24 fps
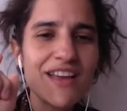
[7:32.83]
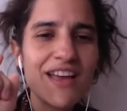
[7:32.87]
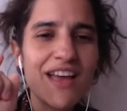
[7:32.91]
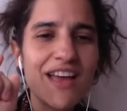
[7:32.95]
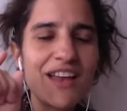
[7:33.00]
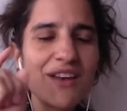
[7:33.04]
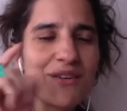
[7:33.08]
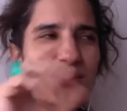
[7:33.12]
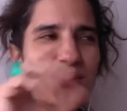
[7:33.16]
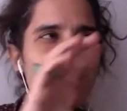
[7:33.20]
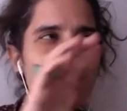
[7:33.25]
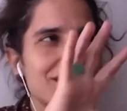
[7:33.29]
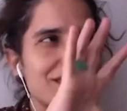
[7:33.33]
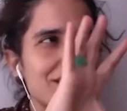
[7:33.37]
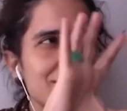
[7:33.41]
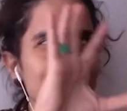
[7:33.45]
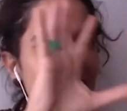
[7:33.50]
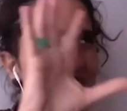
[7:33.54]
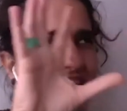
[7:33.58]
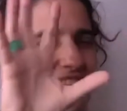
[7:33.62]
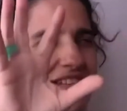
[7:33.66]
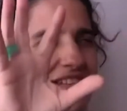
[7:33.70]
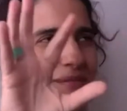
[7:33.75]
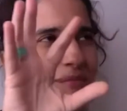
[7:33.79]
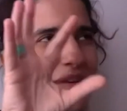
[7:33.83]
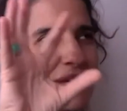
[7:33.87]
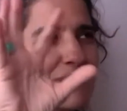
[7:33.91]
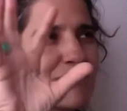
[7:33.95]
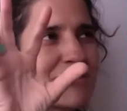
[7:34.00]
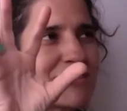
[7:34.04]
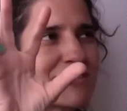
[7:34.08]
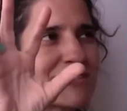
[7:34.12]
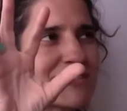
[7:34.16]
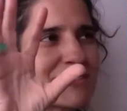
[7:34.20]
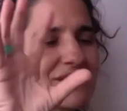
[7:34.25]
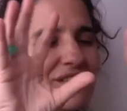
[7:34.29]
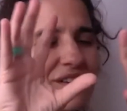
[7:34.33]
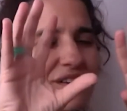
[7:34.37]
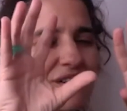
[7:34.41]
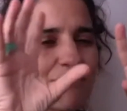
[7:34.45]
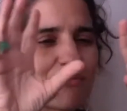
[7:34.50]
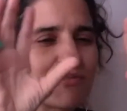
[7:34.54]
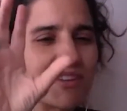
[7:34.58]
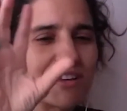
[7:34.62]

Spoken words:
and you can see some images of